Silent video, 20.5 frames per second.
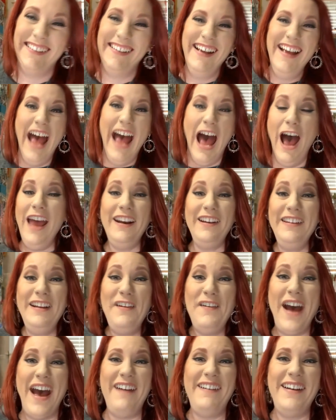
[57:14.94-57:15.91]
I don't
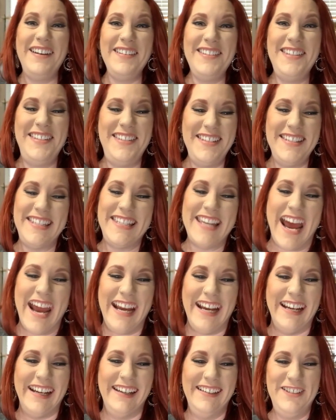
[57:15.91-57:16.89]
know how else to say
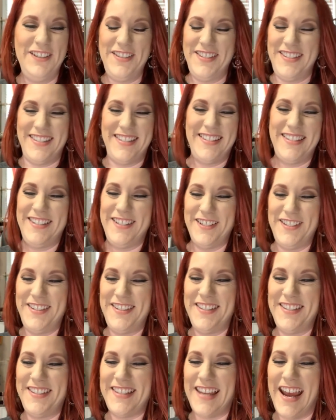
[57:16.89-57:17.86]
it. Just, just to
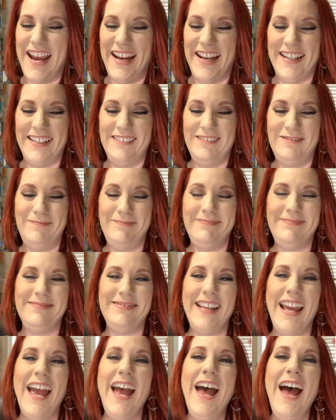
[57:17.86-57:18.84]
say it.
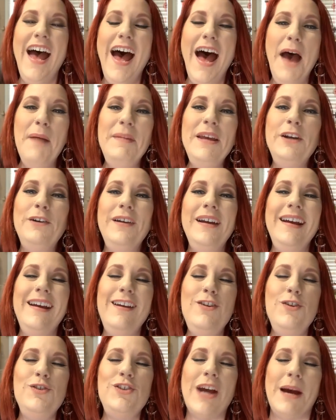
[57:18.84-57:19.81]
I'm entering a new
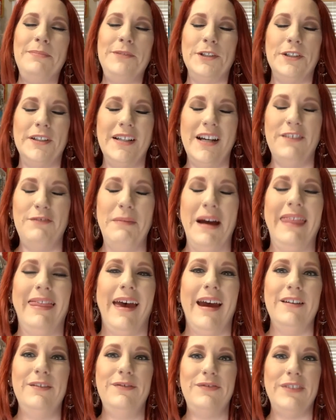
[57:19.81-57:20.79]
chapter of my
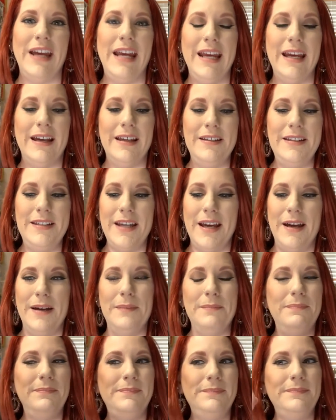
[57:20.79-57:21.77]
life, and,
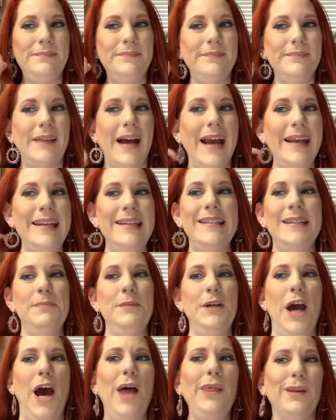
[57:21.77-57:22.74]
um, I need some
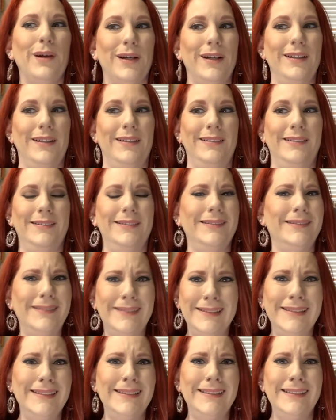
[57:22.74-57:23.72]
color.
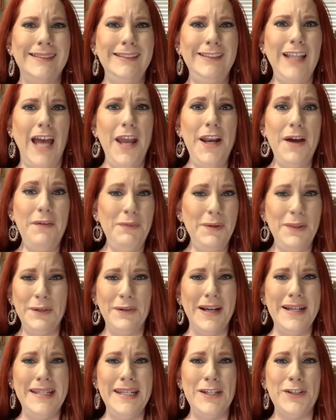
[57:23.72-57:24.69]
Enough with the gray
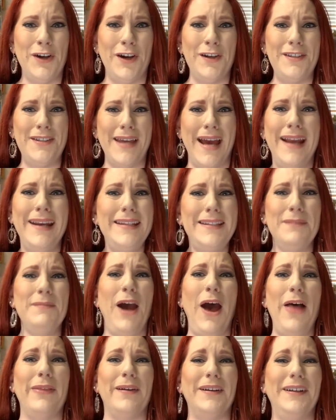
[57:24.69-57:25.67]
t-shirts. I need some
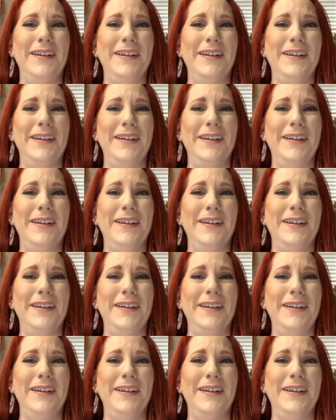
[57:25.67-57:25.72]
color.